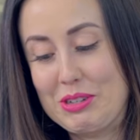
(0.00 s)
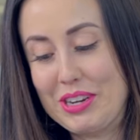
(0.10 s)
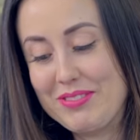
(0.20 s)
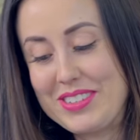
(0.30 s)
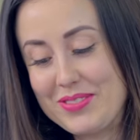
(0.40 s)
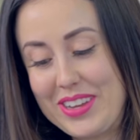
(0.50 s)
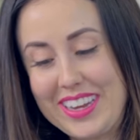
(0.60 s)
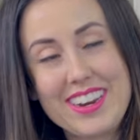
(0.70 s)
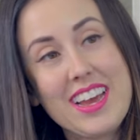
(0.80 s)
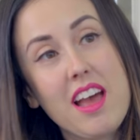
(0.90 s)
dreamed of
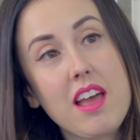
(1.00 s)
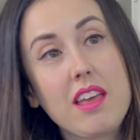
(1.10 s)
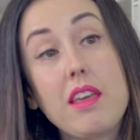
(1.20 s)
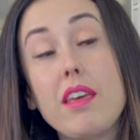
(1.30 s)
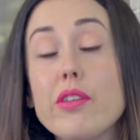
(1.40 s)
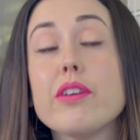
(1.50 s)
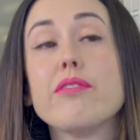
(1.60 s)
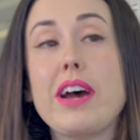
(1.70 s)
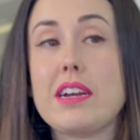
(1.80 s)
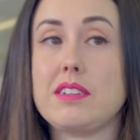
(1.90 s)
being either a
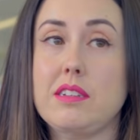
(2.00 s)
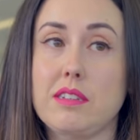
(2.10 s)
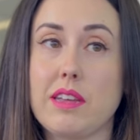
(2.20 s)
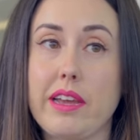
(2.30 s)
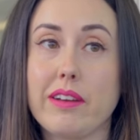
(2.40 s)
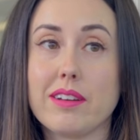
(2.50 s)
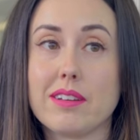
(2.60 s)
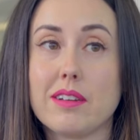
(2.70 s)
fashion designer